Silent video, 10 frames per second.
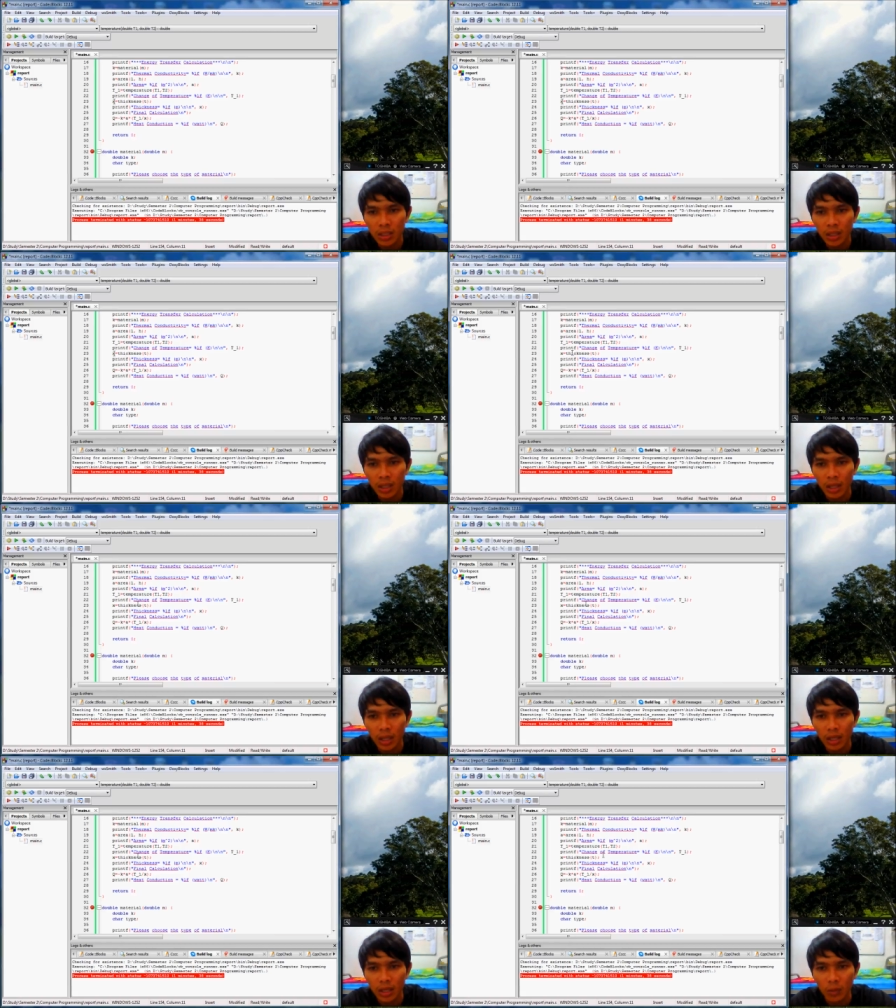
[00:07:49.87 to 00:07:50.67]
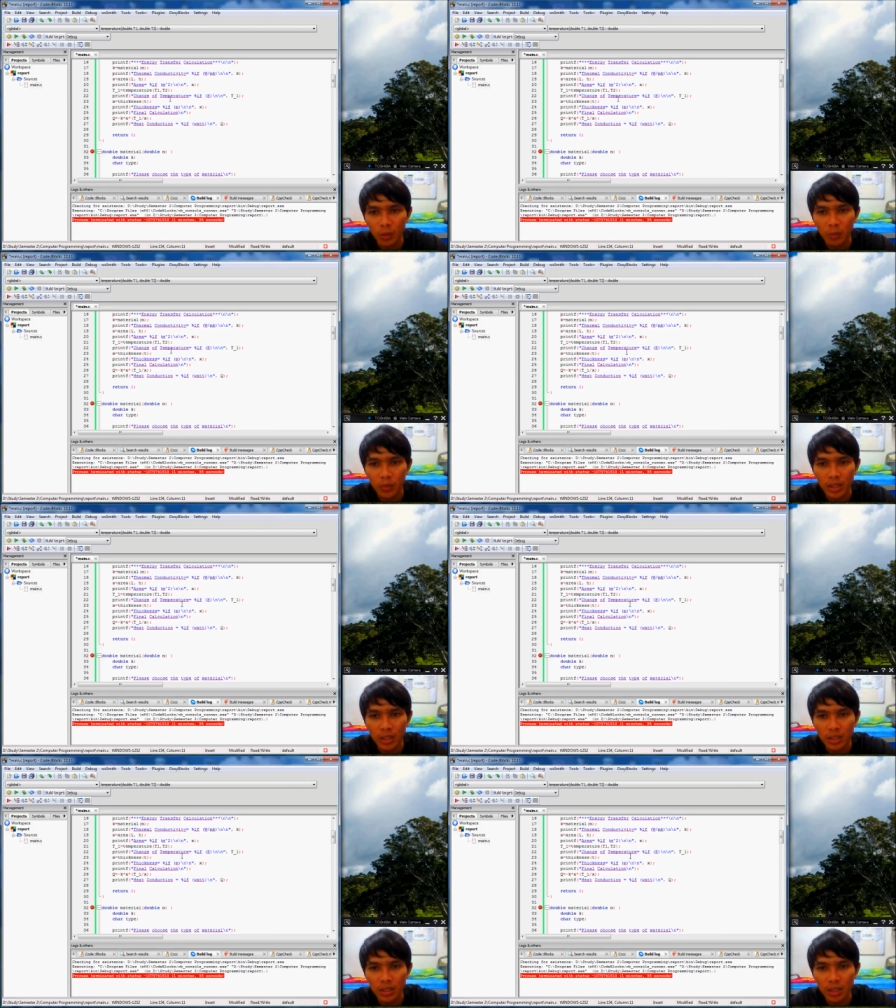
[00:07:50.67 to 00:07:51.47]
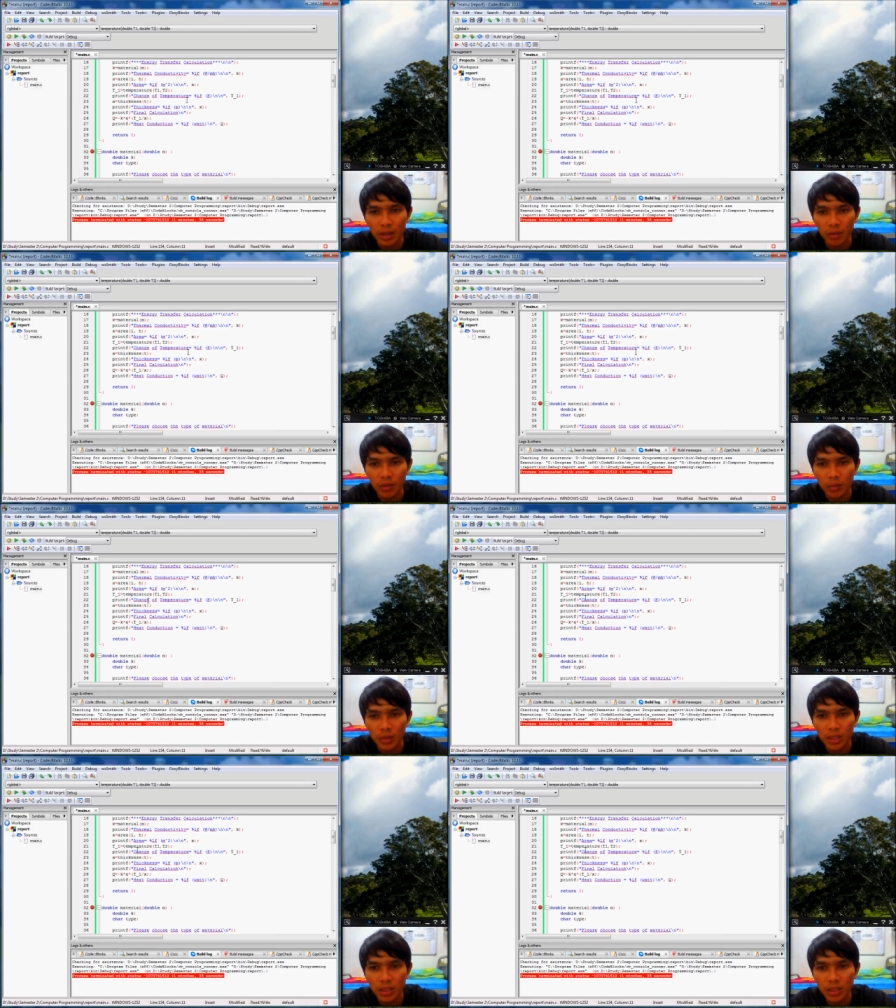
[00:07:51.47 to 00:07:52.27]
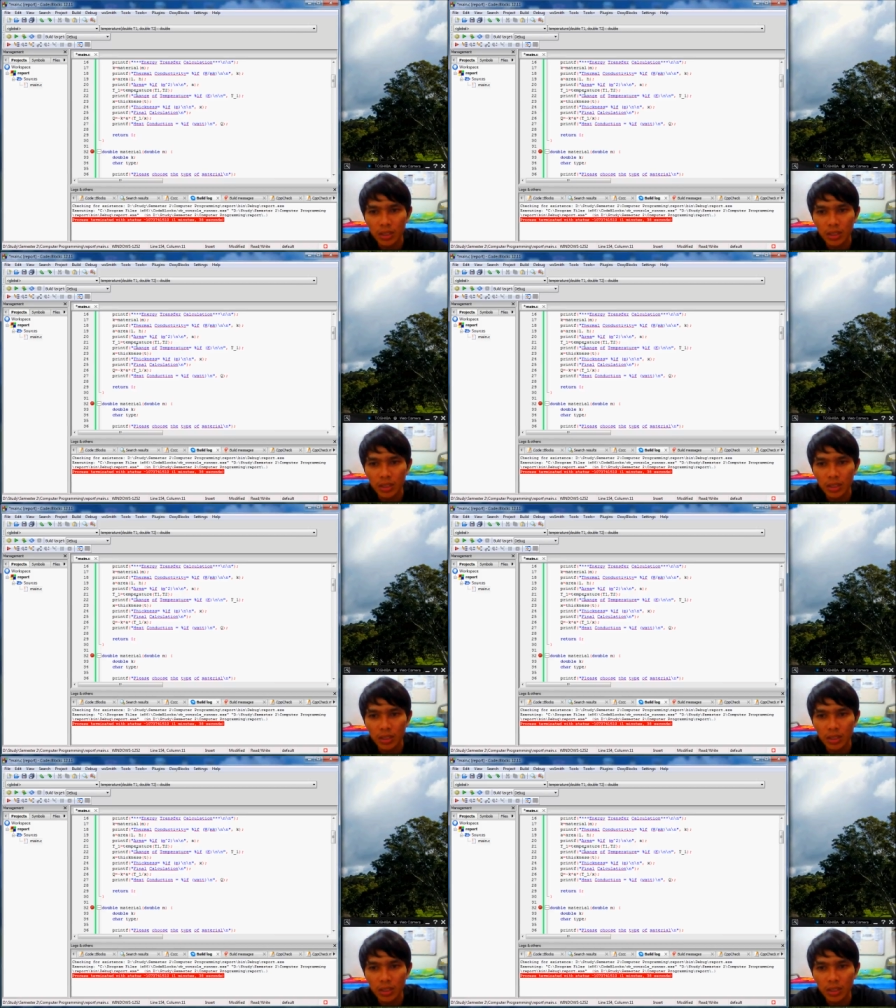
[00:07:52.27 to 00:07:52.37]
and it will print the change of temperature.